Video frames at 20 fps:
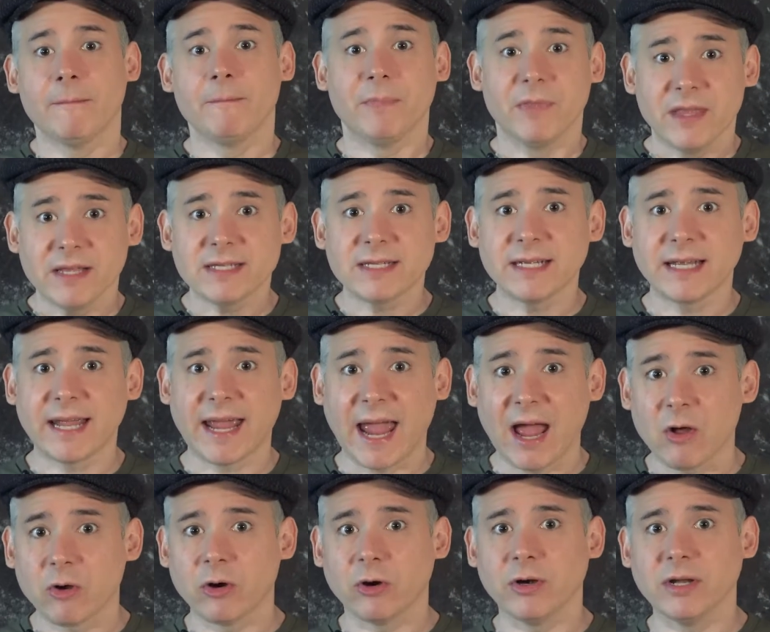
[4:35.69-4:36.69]
This
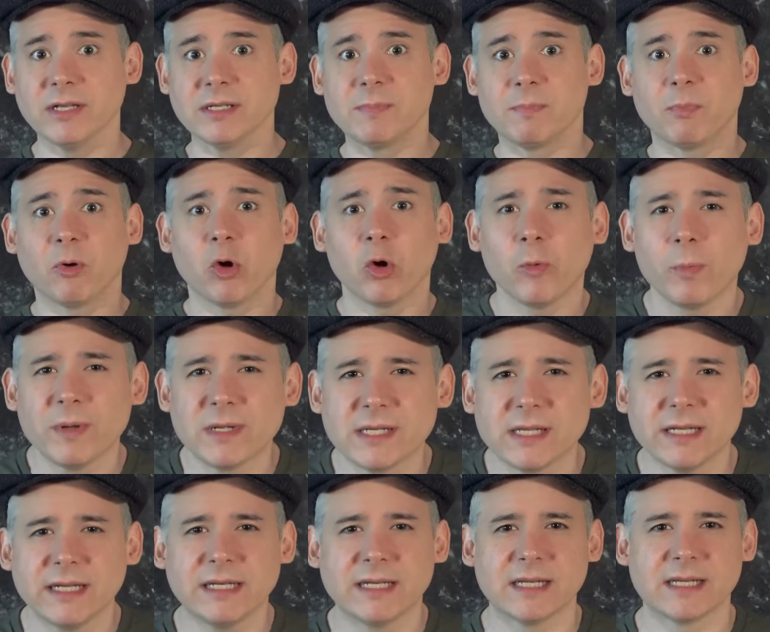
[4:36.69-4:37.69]
encounter is
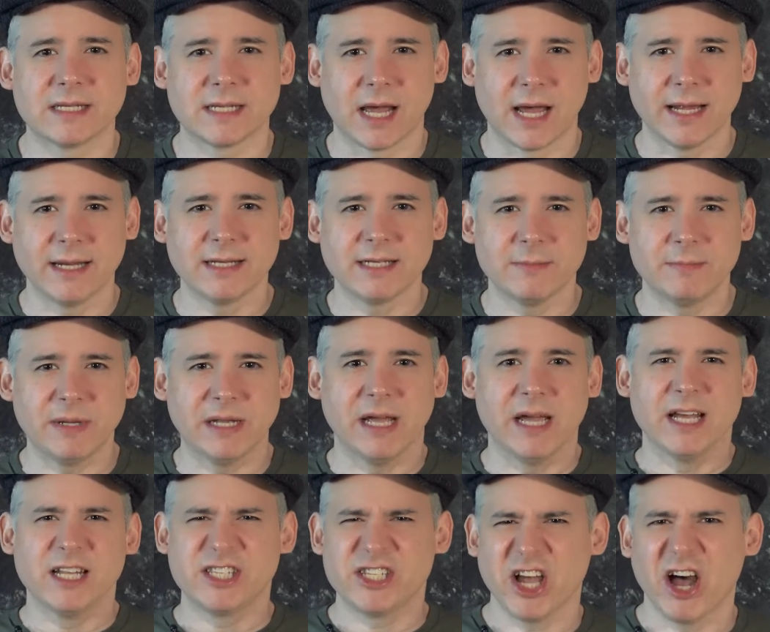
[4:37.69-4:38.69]
purposely designed to be
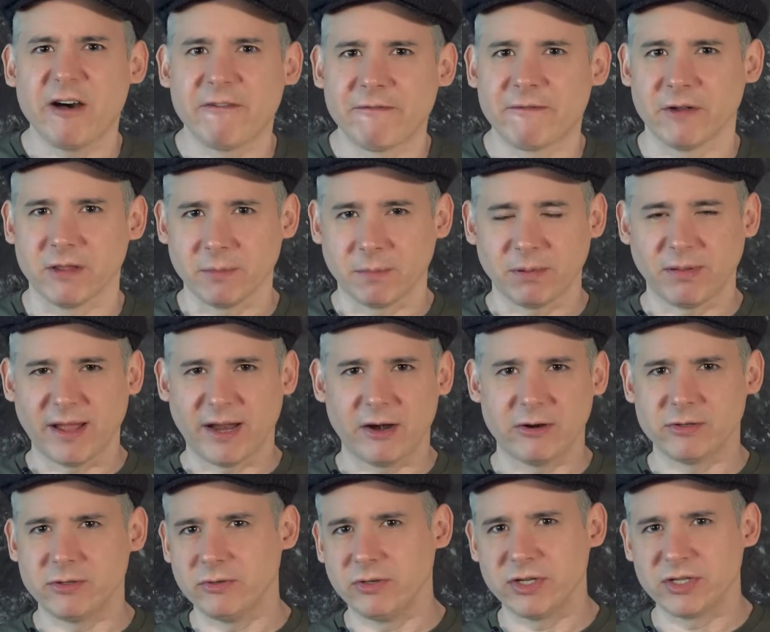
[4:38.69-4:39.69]
tough for the
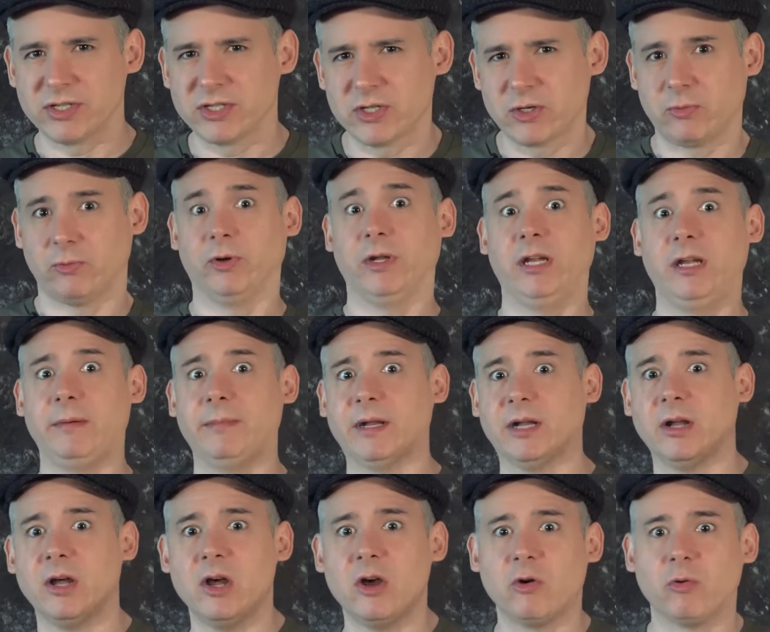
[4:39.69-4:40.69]
players who just scream
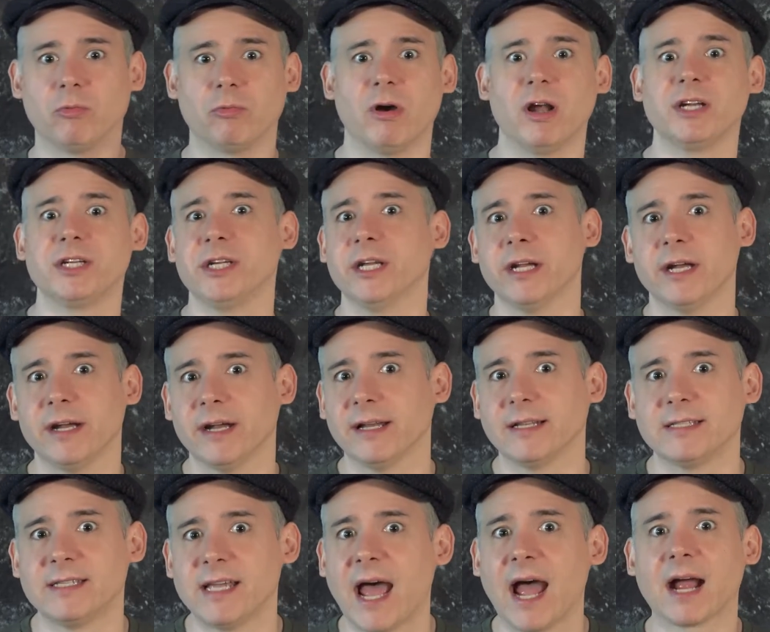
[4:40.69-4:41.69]
and rush in and
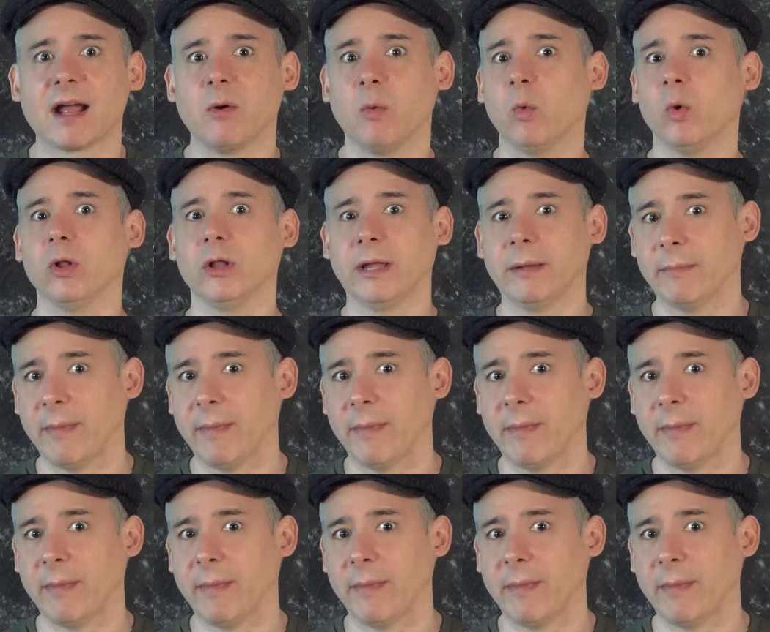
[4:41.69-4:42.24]
attack a woolly